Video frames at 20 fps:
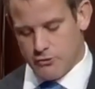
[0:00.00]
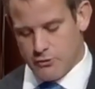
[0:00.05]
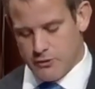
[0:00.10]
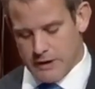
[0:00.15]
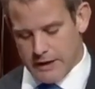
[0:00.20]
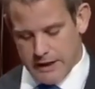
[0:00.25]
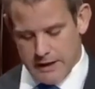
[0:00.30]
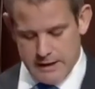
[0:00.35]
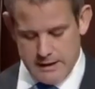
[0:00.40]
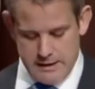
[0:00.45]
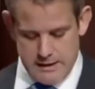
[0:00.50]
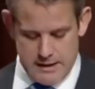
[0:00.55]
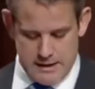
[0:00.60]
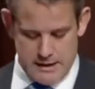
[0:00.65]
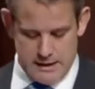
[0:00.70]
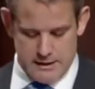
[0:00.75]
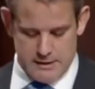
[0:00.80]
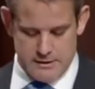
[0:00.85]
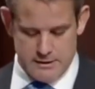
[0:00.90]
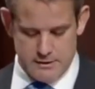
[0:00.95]

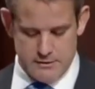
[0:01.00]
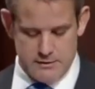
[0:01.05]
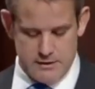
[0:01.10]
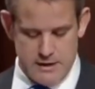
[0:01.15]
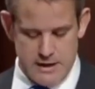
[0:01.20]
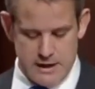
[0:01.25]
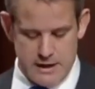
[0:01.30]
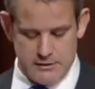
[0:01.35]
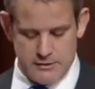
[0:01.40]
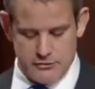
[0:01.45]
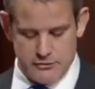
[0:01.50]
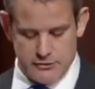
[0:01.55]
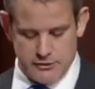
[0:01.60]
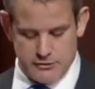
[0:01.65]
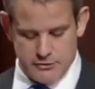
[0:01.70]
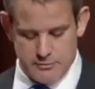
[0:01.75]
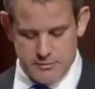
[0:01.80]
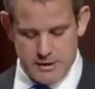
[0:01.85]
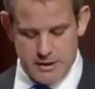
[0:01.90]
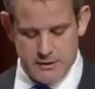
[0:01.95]

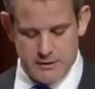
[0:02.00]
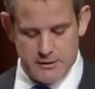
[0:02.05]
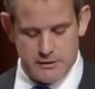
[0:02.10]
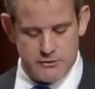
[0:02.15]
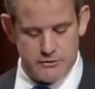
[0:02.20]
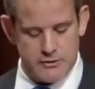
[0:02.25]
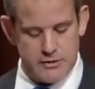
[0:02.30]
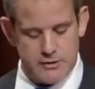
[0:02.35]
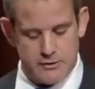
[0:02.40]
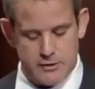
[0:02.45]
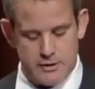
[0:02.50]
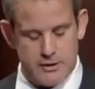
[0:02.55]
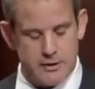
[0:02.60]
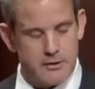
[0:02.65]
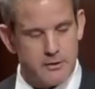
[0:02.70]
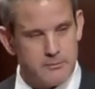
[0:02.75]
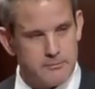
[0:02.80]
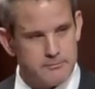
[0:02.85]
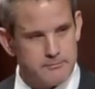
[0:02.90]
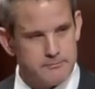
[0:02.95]
2,996 Americans here
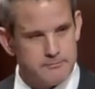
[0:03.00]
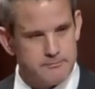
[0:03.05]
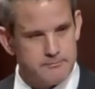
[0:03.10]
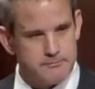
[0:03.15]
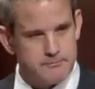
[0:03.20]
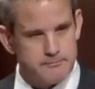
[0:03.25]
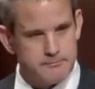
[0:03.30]
at home.